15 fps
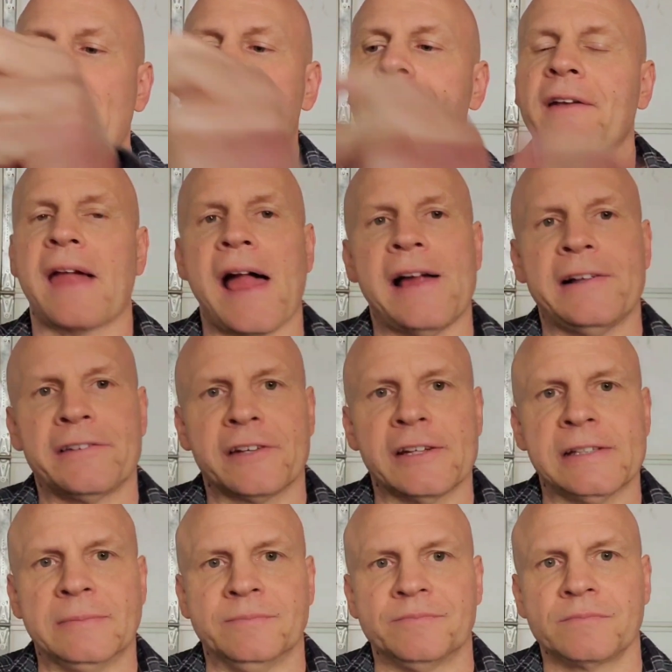But other than that, it's
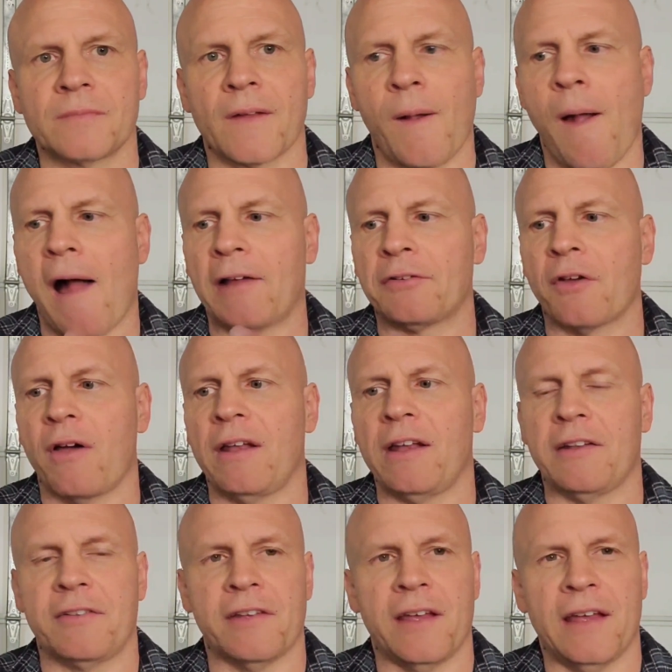good. I saw
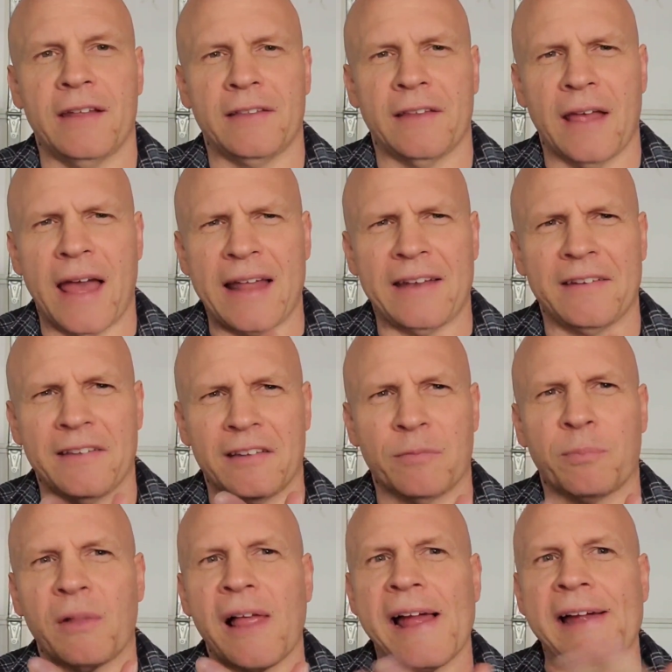this at a
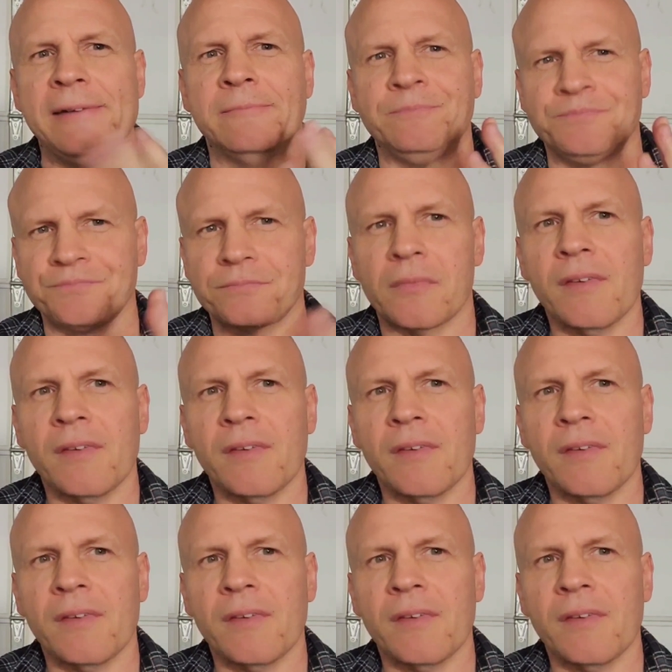display